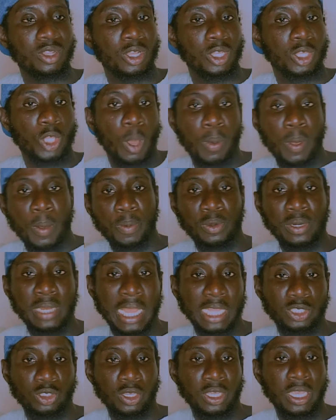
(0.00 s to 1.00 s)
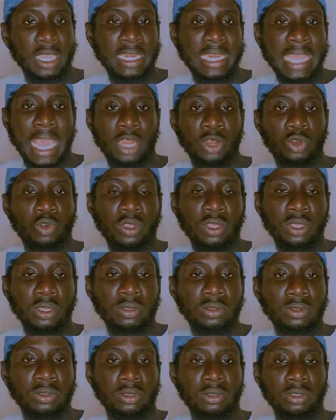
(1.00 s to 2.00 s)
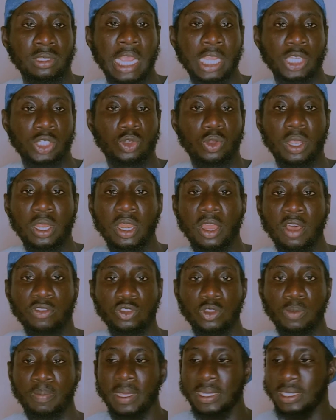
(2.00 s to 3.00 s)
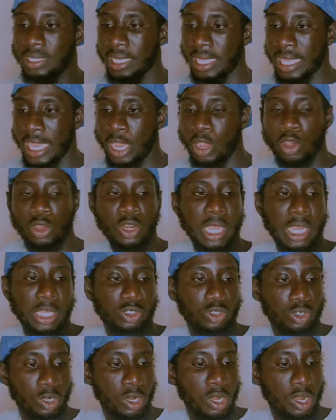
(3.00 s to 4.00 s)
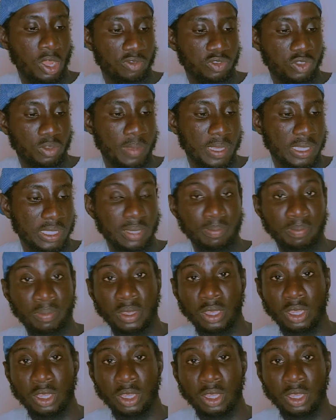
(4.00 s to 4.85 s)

tell people that, okay, they are showing love to person A or they are showing love to person B.